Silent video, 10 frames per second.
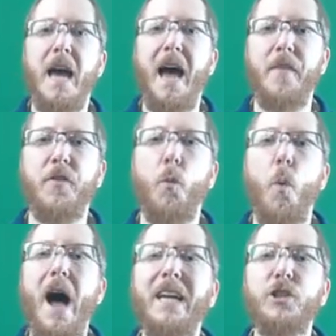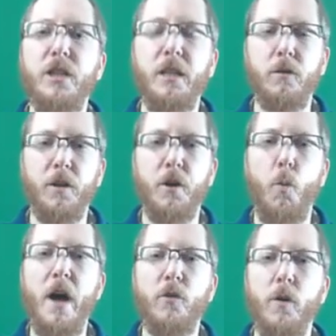And then the Y gene, or the
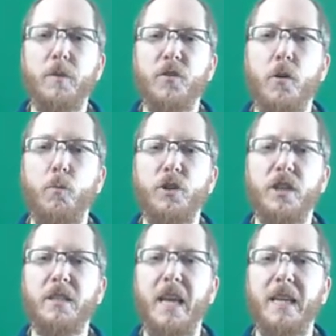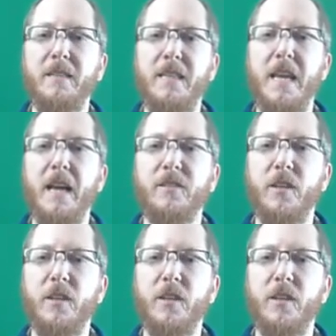Y chromosome, which contains the